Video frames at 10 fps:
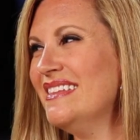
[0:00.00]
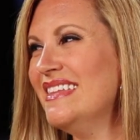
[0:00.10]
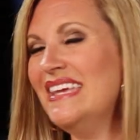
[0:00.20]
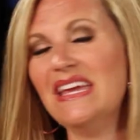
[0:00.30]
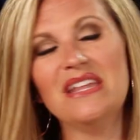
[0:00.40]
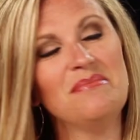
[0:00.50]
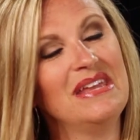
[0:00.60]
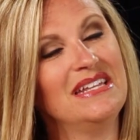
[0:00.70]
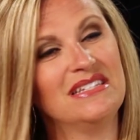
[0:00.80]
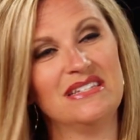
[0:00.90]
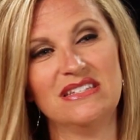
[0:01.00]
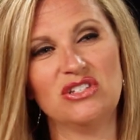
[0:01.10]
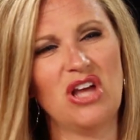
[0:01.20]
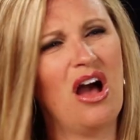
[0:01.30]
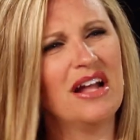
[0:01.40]
the enemy
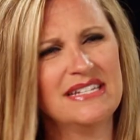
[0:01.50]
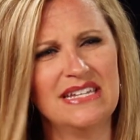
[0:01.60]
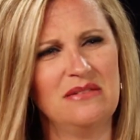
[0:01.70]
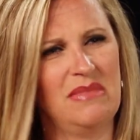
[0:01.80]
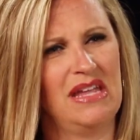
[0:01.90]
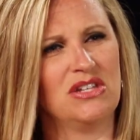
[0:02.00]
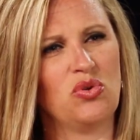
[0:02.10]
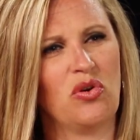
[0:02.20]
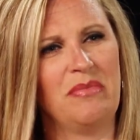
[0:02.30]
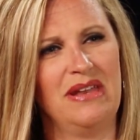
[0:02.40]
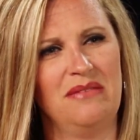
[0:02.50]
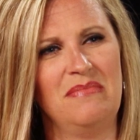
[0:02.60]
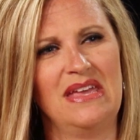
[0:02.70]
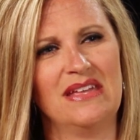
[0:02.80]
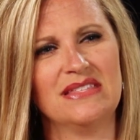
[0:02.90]
taunted me and tormented
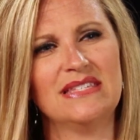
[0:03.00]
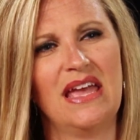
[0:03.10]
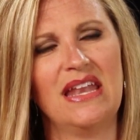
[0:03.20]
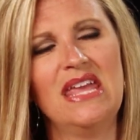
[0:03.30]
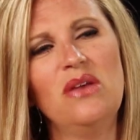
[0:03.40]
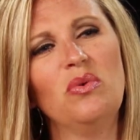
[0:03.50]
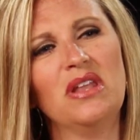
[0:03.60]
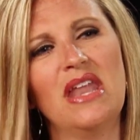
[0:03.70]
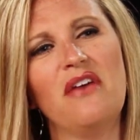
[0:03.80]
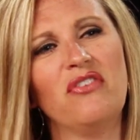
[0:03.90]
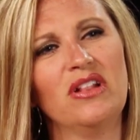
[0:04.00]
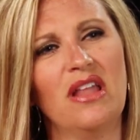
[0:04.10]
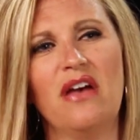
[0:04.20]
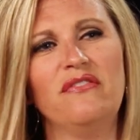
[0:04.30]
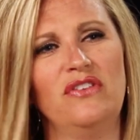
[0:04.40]
me and said, He will never
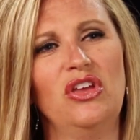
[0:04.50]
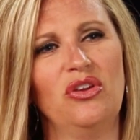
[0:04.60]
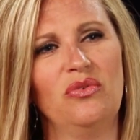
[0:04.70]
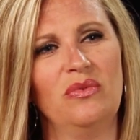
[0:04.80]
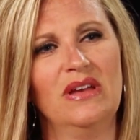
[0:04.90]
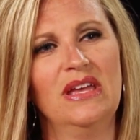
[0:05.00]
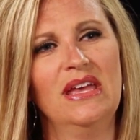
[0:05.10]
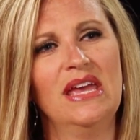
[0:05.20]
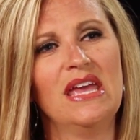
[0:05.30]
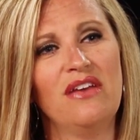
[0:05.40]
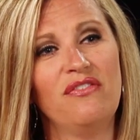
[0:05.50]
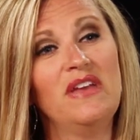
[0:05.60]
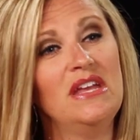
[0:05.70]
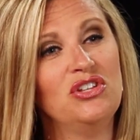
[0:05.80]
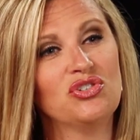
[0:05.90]
love you if
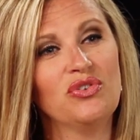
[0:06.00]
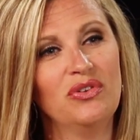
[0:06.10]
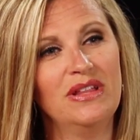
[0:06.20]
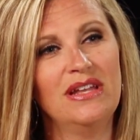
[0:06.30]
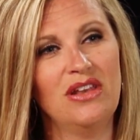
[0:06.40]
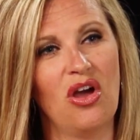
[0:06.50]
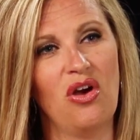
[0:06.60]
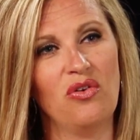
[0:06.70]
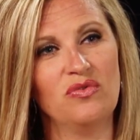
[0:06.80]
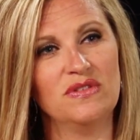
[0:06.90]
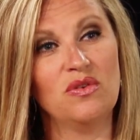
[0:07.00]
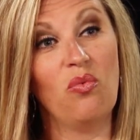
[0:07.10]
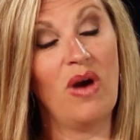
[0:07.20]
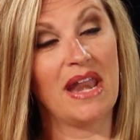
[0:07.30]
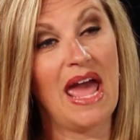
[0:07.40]
He truly knows
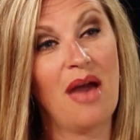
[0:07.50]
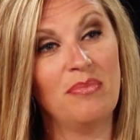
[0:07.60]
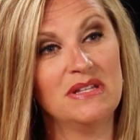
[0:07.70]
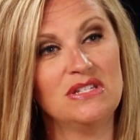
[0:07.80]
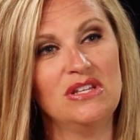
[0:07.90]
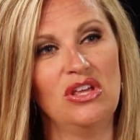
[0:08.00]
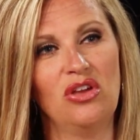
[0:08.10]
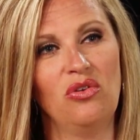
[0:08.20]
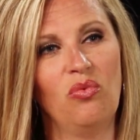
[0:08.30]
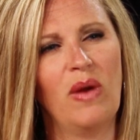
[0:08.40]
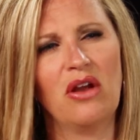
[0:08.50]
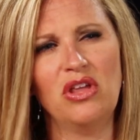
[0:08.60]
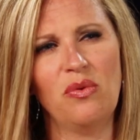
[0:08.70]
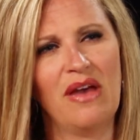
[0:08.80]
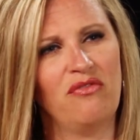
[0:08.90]
what happened to you, where
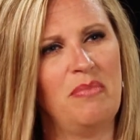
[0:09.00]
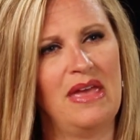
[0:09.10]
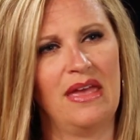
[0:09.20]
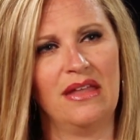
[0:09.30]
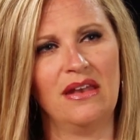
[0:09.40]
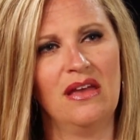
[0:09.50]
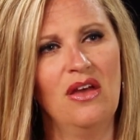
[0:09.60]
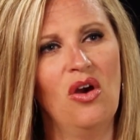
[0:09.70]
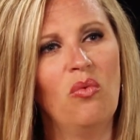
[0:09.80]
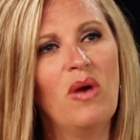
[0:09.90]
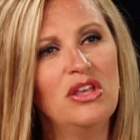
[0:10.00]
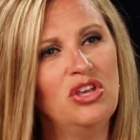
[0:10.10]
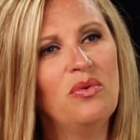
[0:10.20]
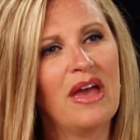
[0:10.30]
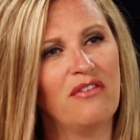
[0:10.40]
you have been, what
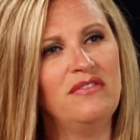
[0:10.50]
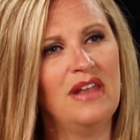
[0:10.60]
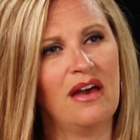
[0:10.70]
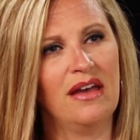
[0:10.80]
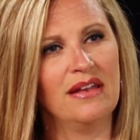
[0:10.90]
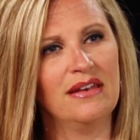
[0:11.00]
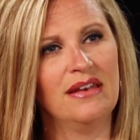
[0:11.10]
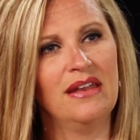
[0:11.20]
you have done,